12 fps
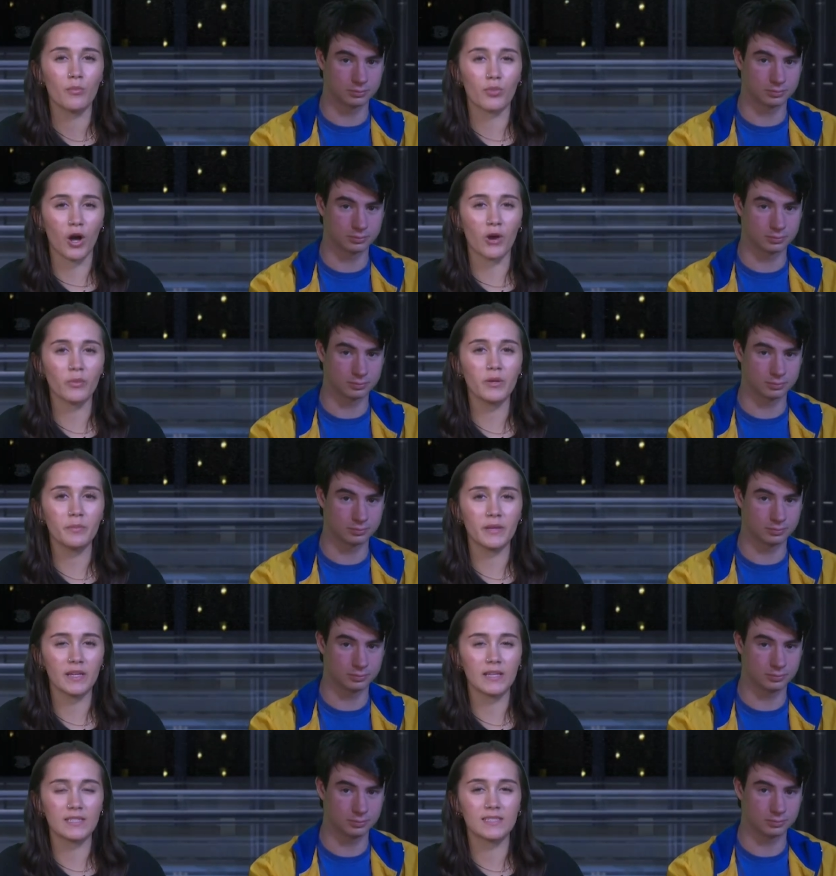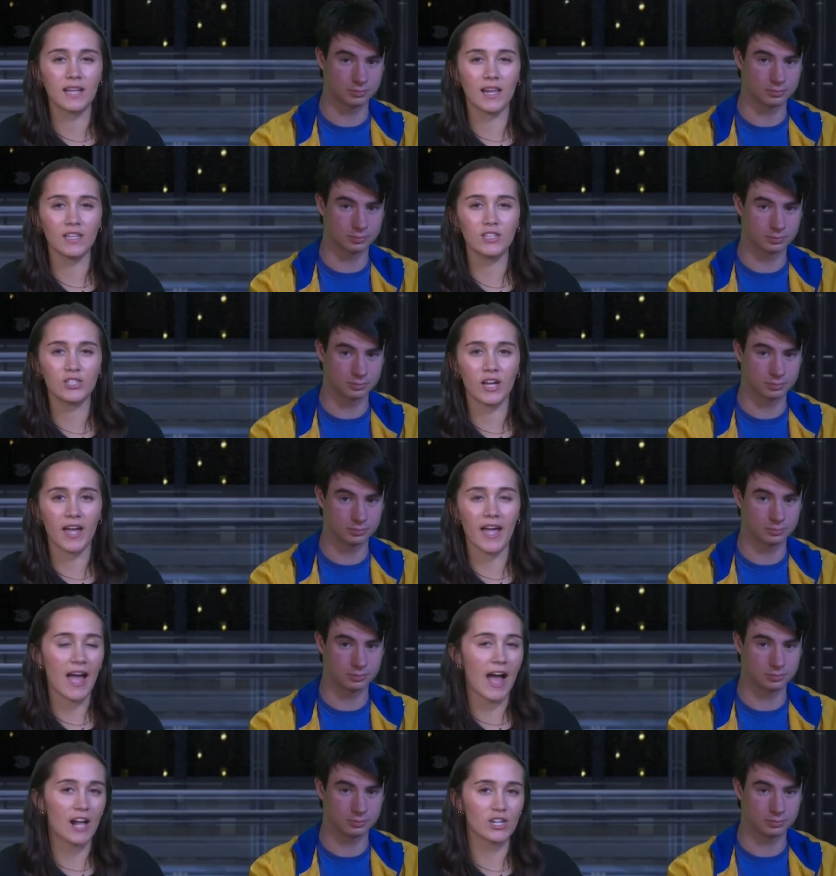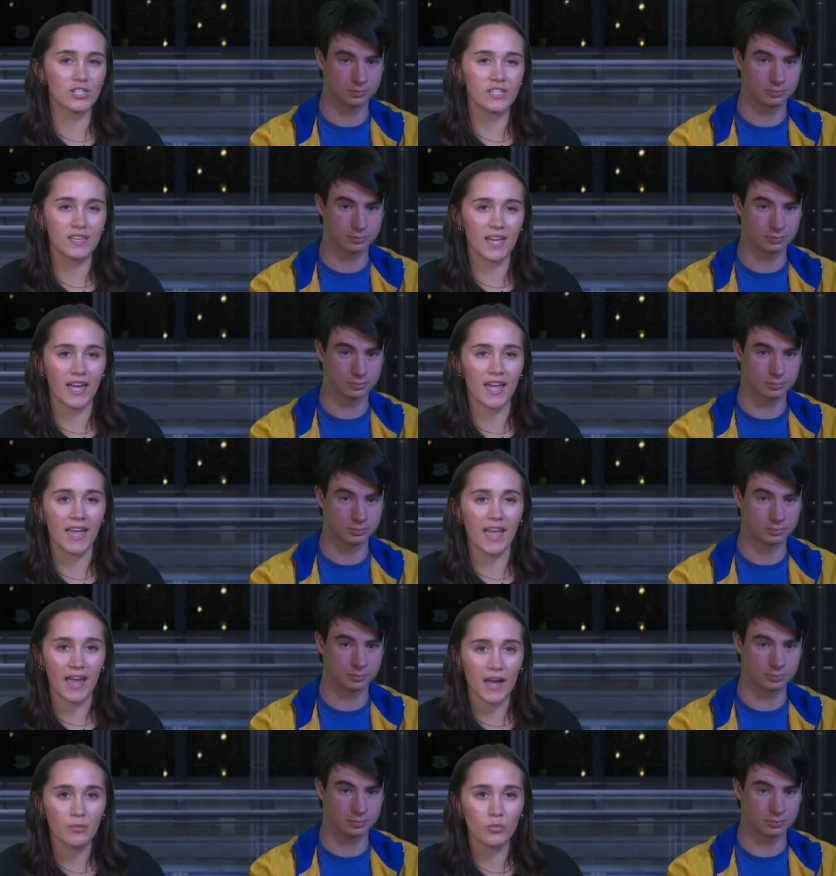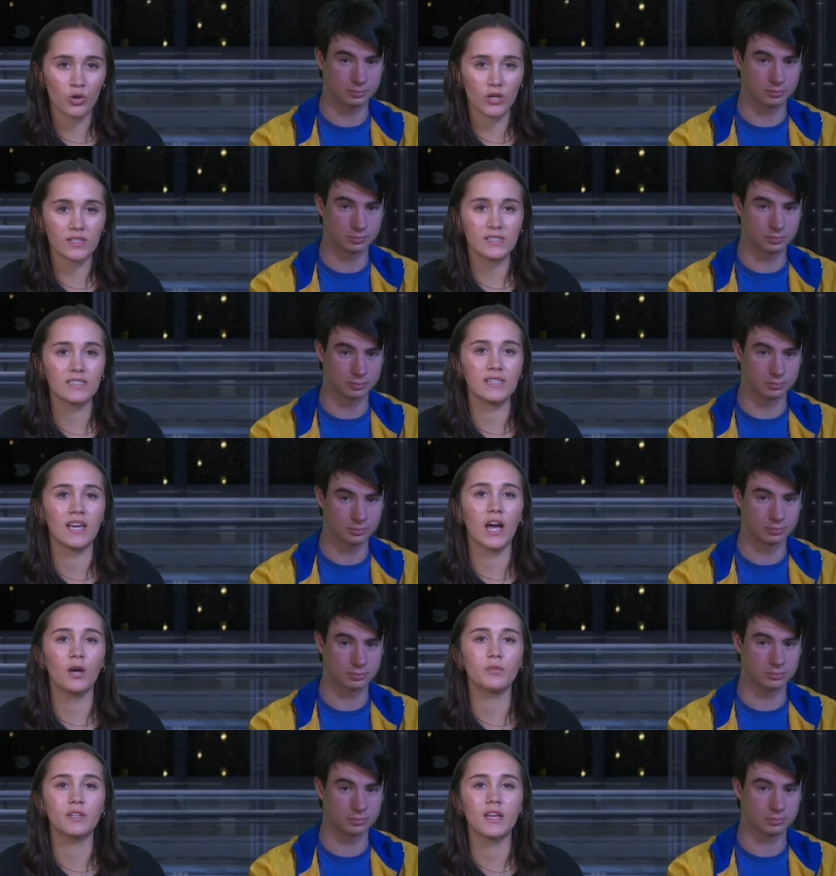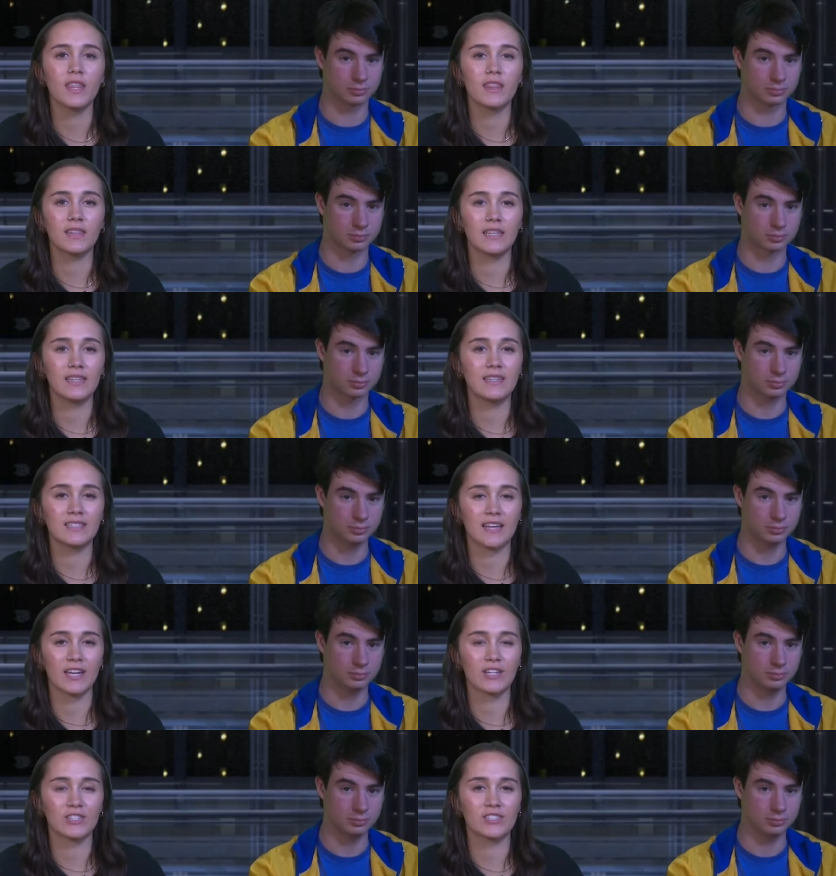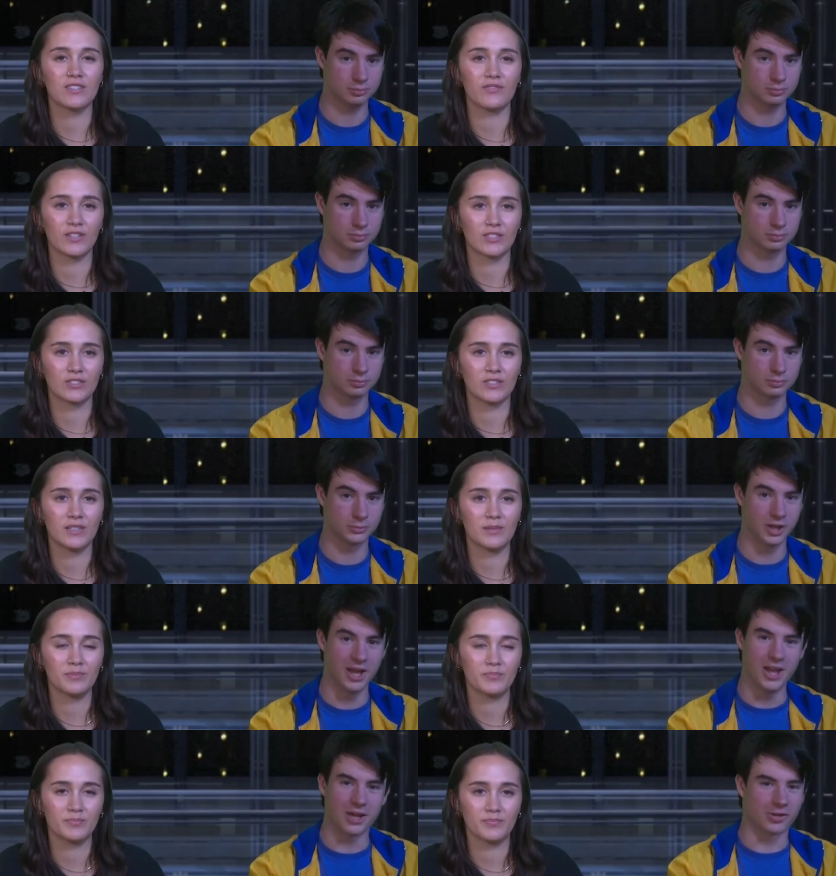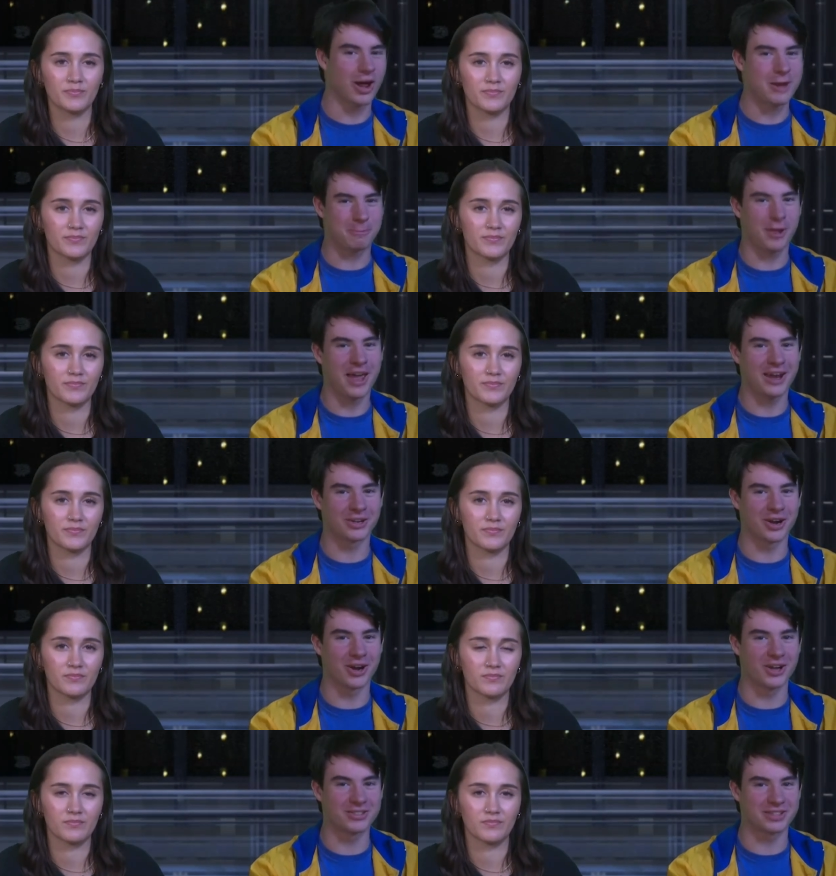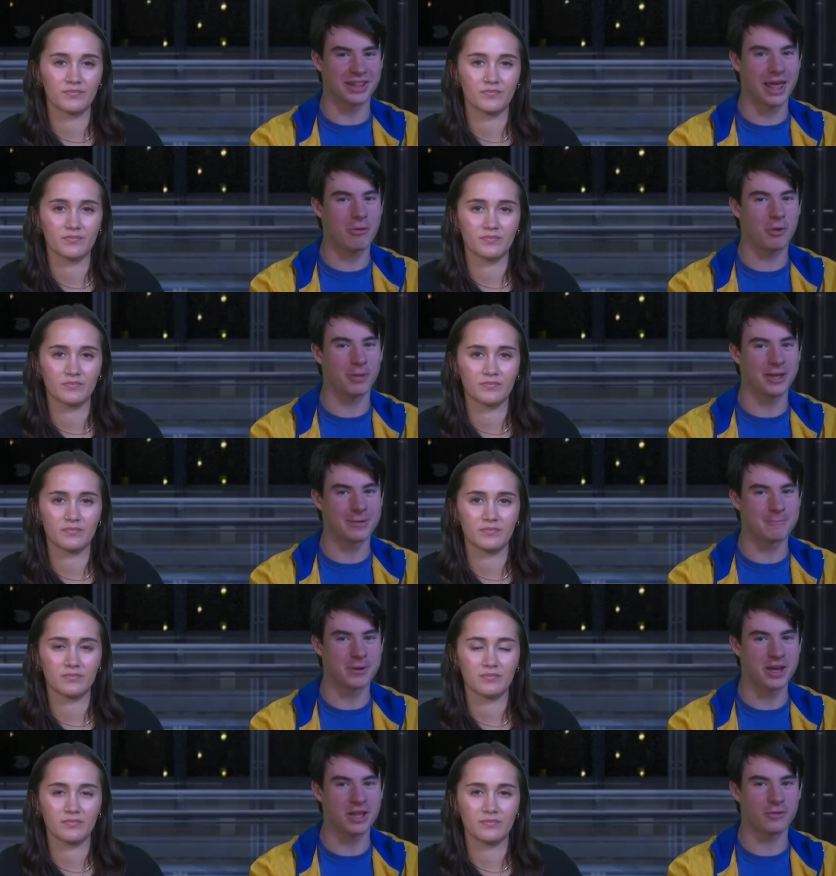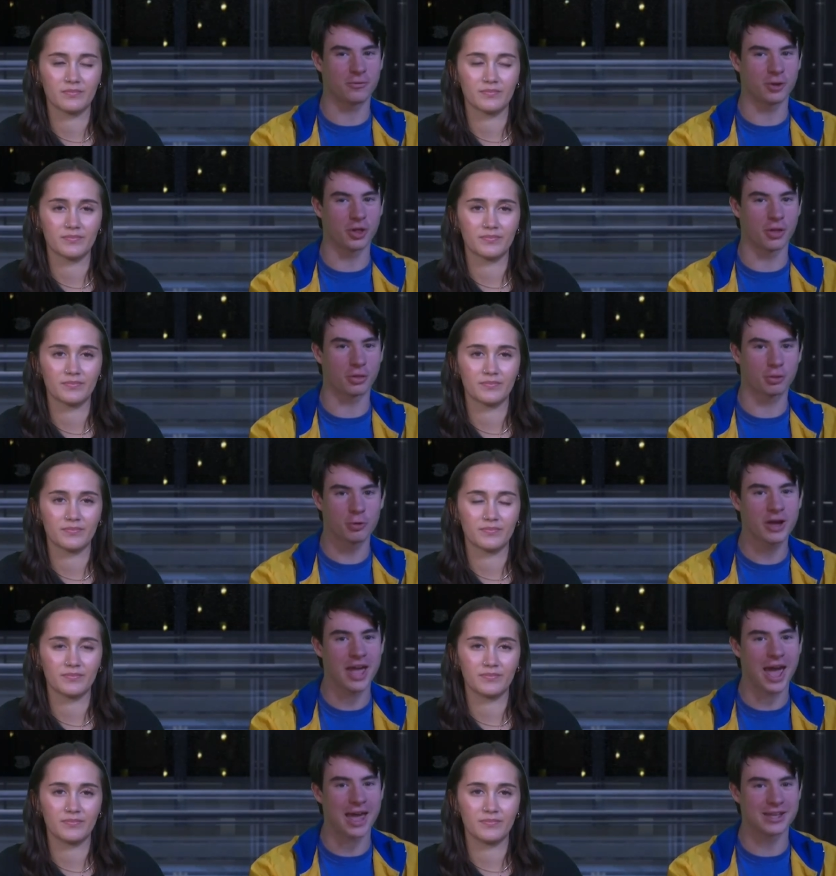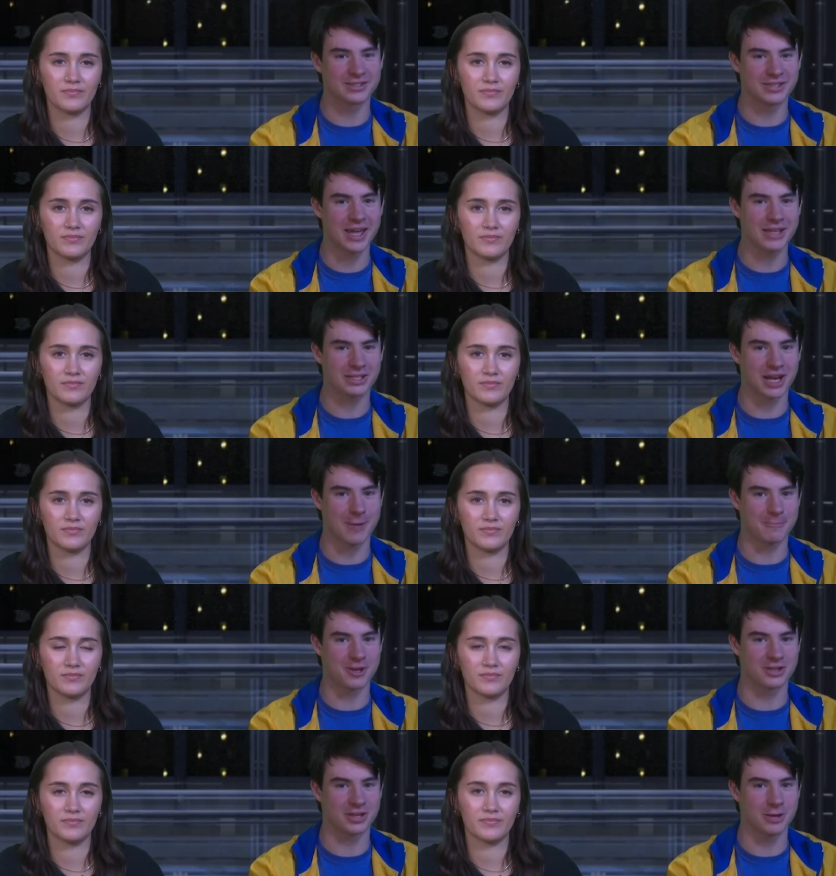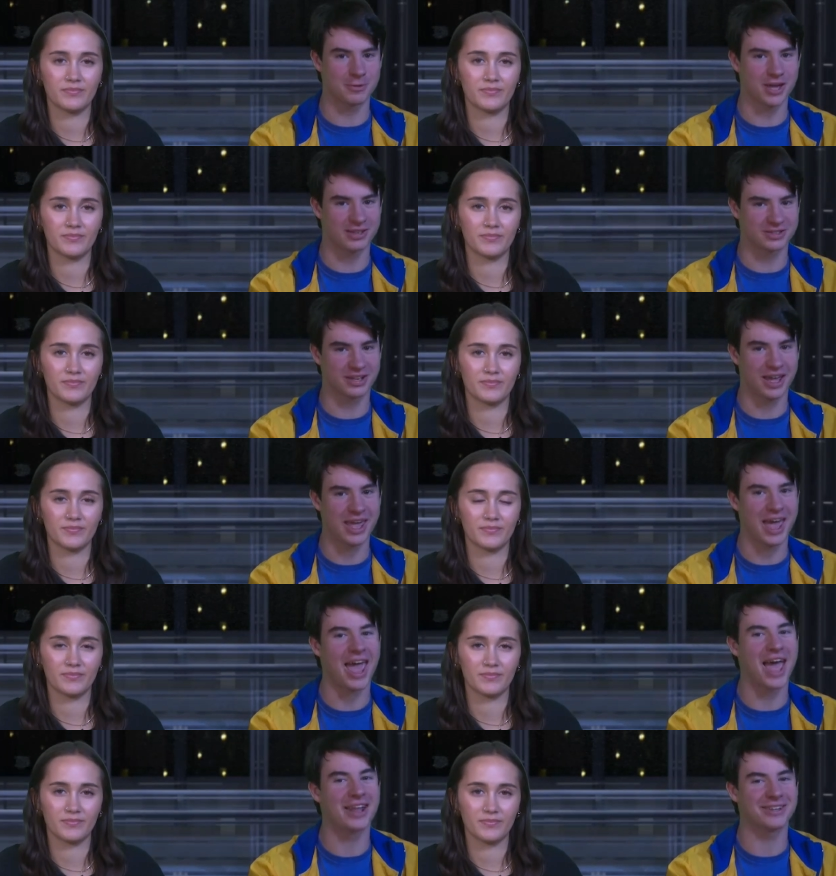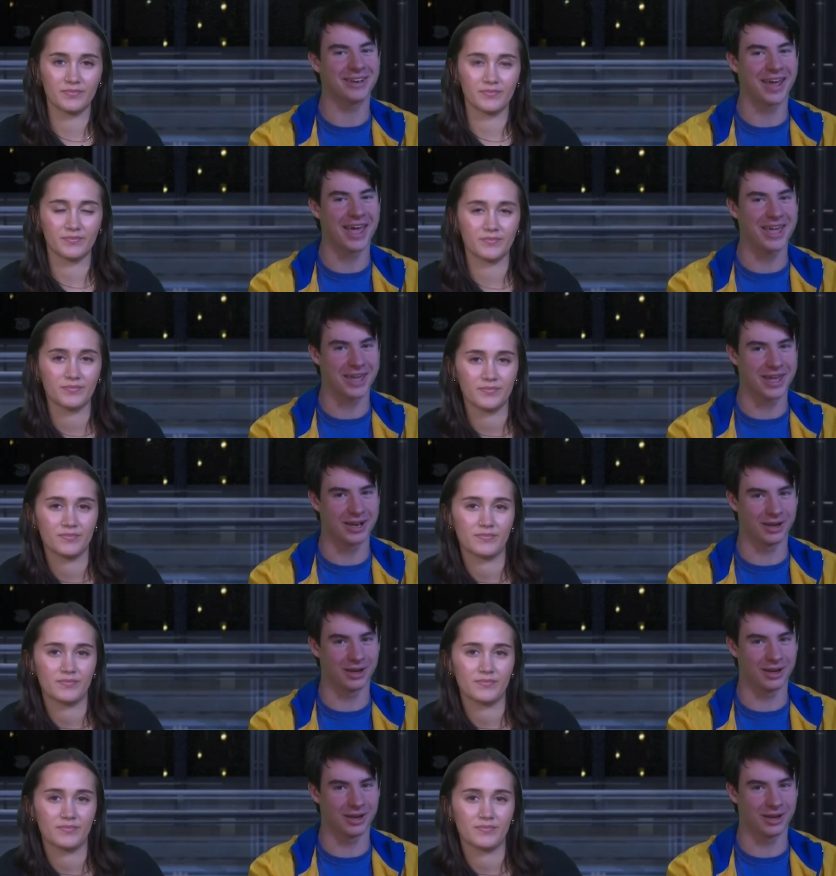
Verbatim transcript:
Speaker 1: Bronwyn B, Stella J, Ashley K, and Morgan T helped lead the Tigers to victory.
Speaker 2: Great playing, girls, and they will be competing for the 3A state championship yesterday and today in